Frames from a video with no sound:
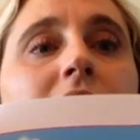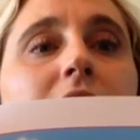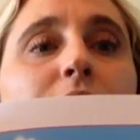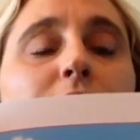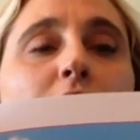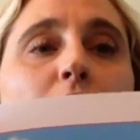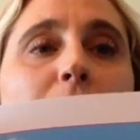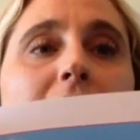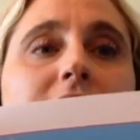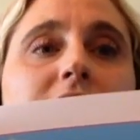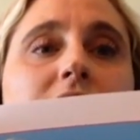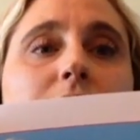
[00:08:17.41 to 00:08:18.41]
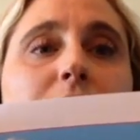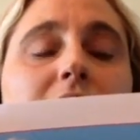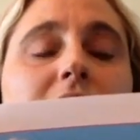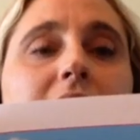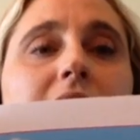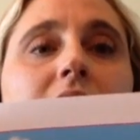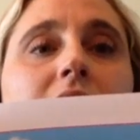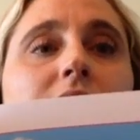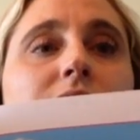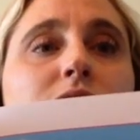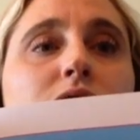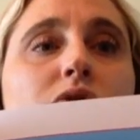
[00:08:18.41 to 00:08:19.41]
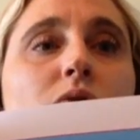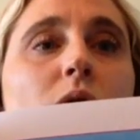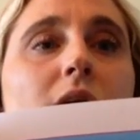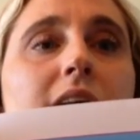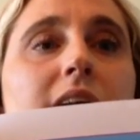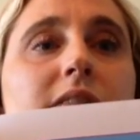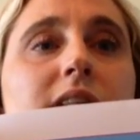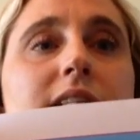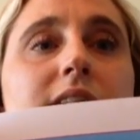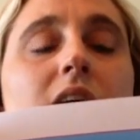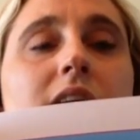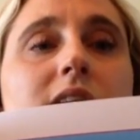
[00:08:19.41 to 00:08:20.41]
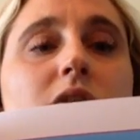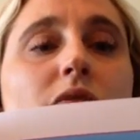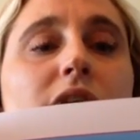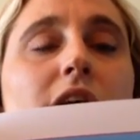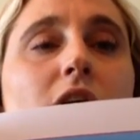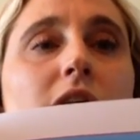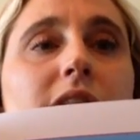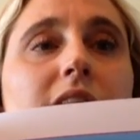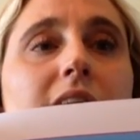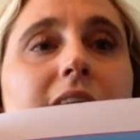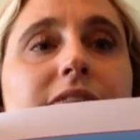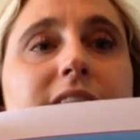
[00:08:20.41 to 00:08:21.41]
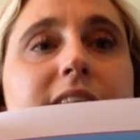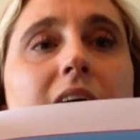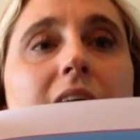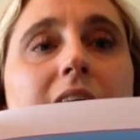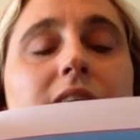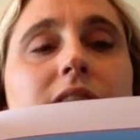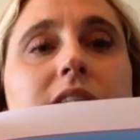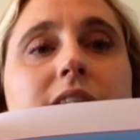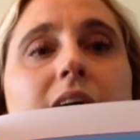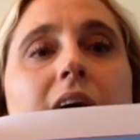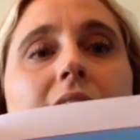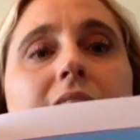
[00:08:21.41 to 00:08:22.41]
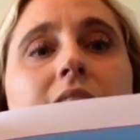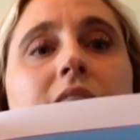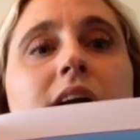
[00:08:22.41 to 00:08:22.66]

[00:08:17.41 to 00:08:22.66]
if we go back to the beginning of the story, and the sun is over here on the left side of the sky,